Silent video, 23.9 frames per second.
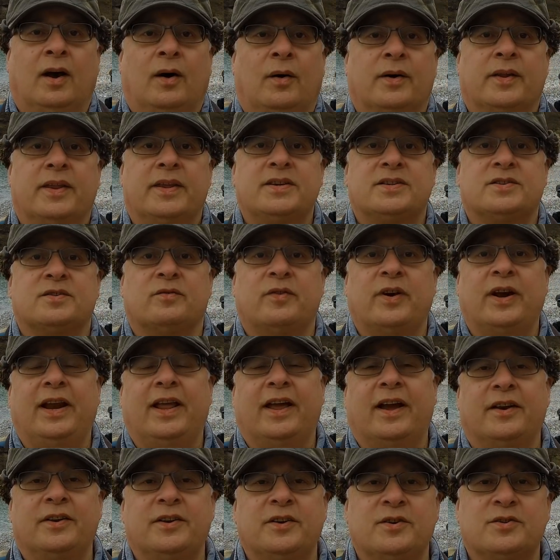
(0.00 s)
Well, these are
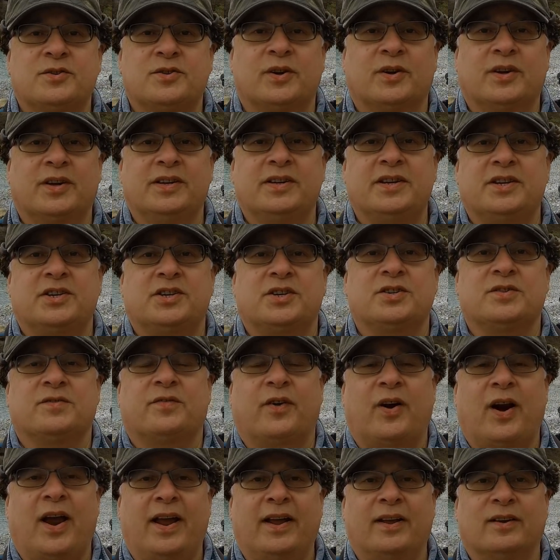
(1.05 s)
really unusual conditions
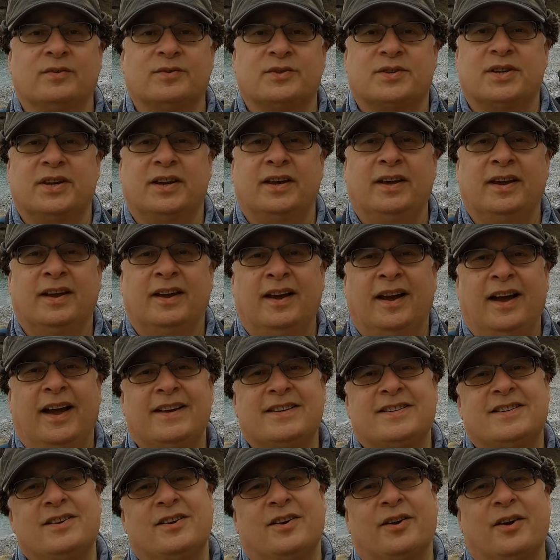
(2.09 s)
for Anglesey.
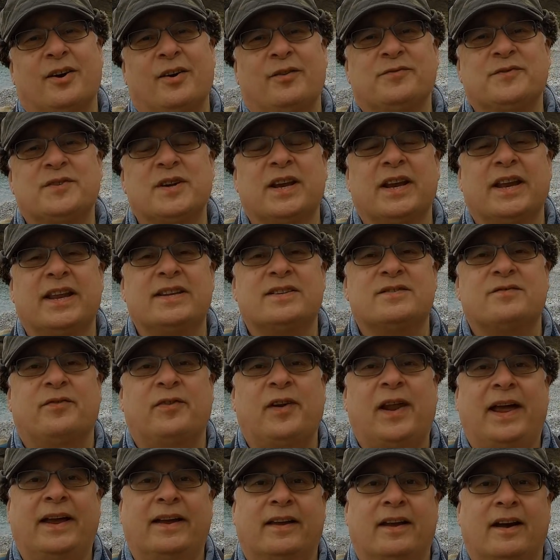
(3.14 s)
It's not often it's
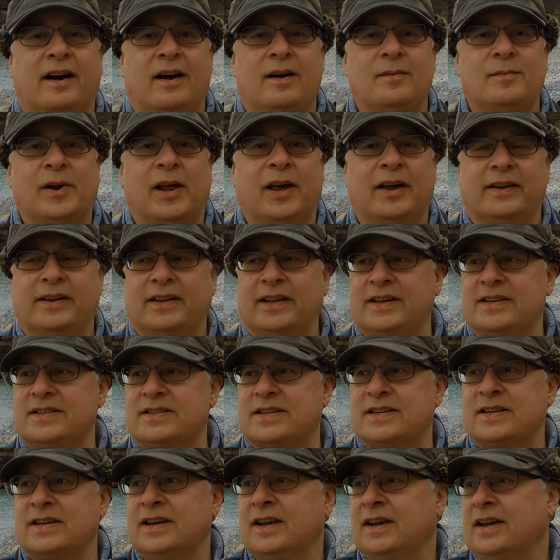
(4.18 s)
flat calm like
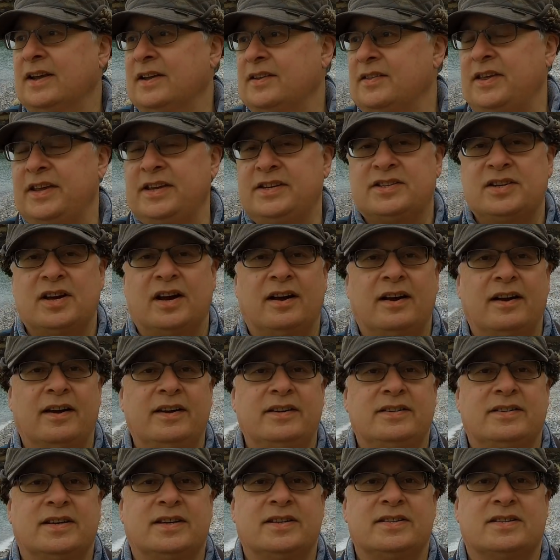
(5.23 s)
this. The
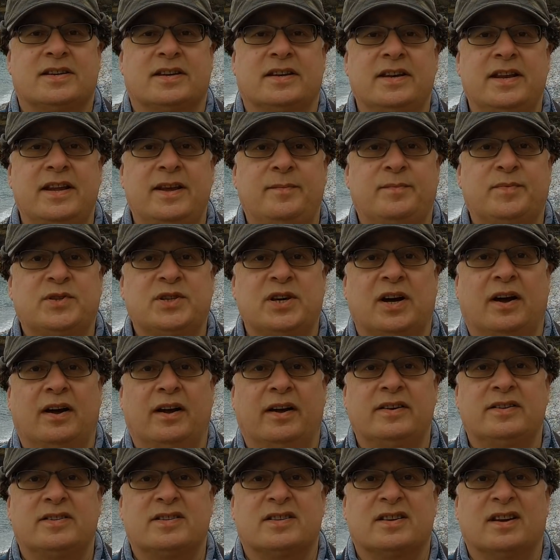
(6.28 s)
tide is a neap
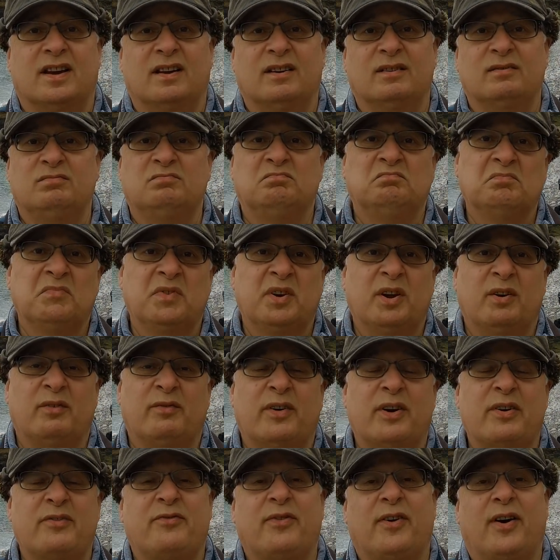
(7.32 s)
tide, so not
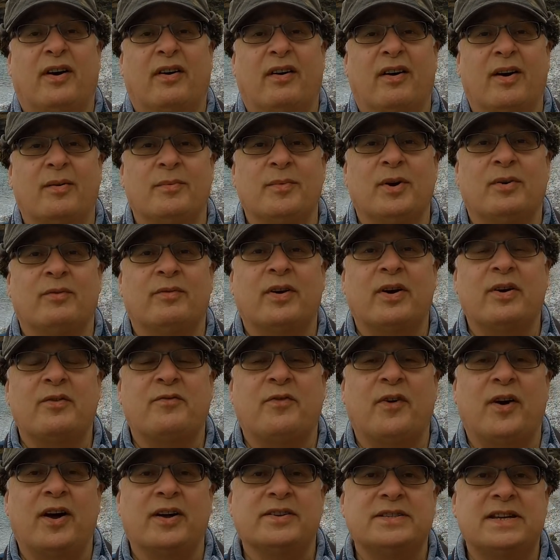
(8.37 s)
very far up, not very
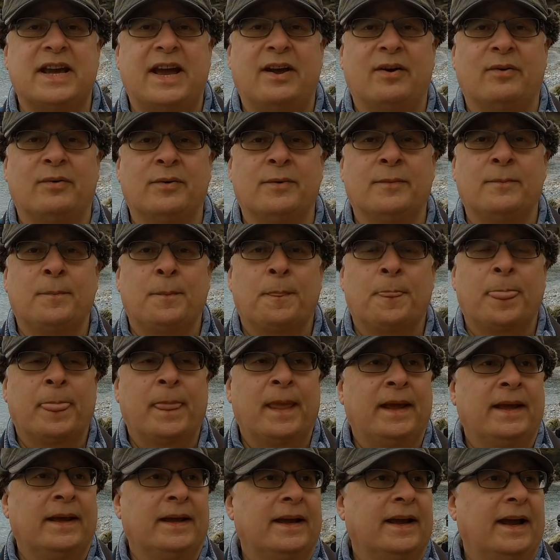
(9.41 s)
far down.
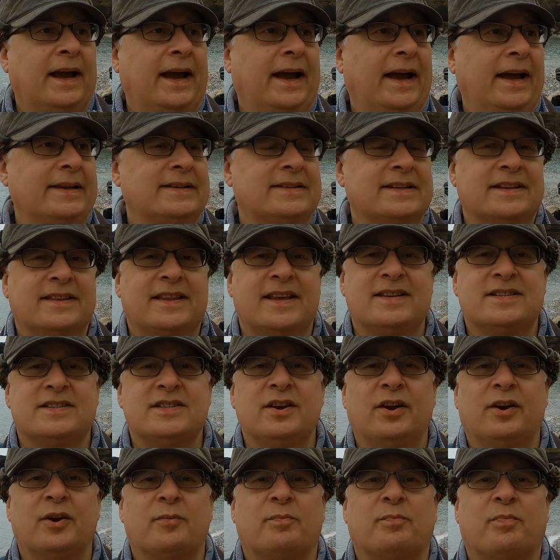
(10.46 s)
And there's
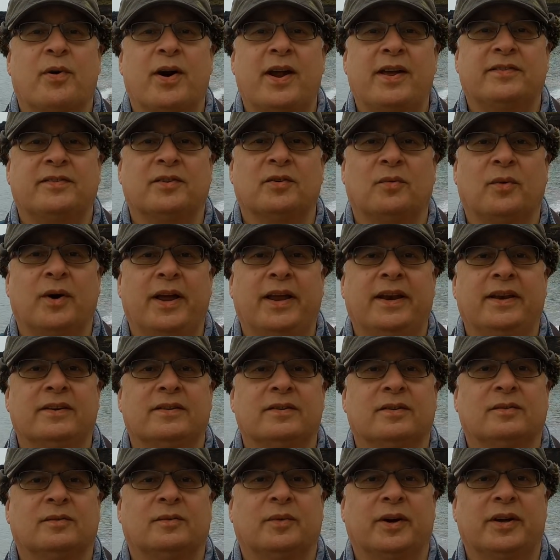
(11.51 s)
not a breath of wind,
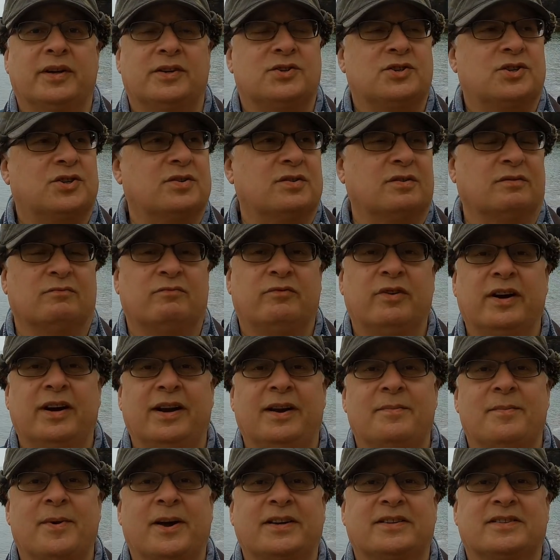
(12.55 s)
which
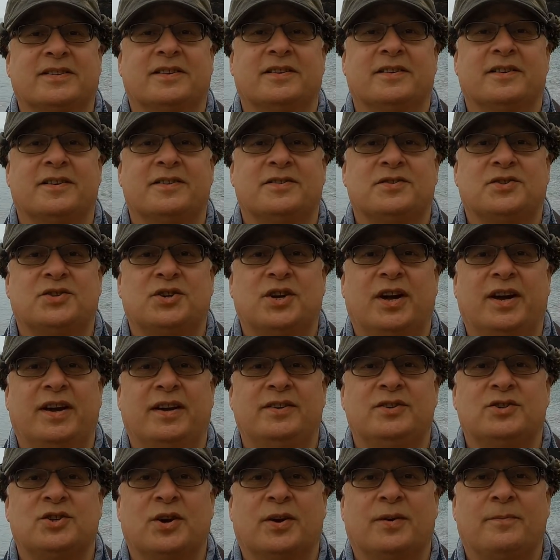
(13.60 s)
really makes a nice
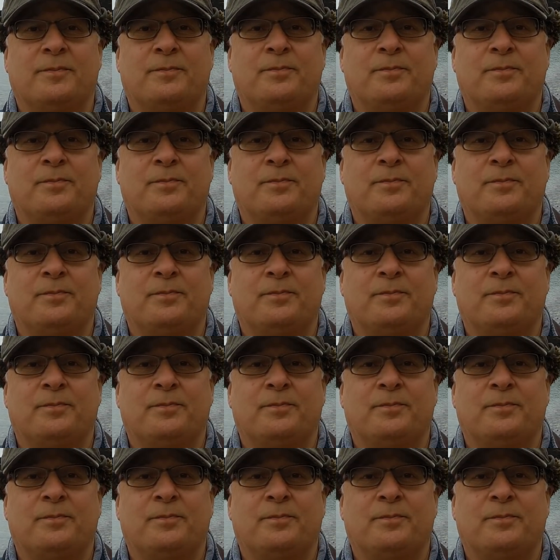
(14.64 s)
change.